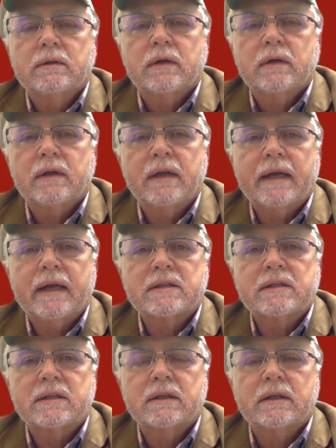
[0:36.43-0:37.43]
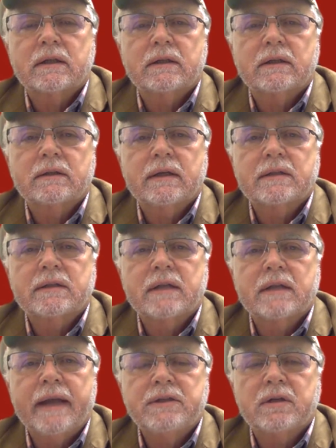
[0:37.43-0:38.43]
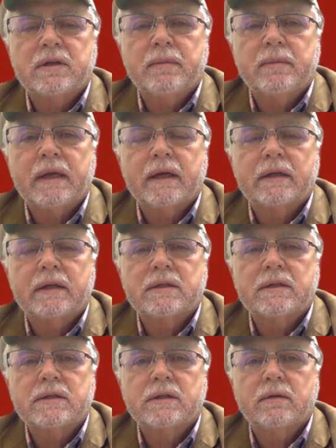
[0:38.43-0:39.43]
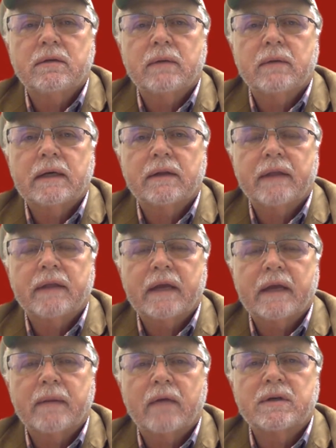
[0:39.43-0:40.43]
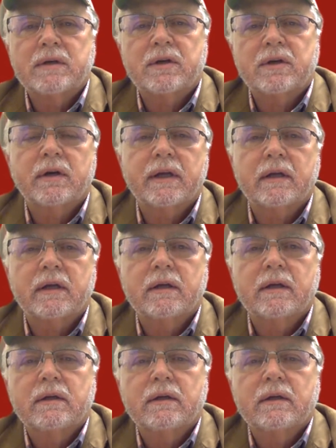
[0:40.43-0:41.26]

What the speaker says: I think as the nation begins to think about returning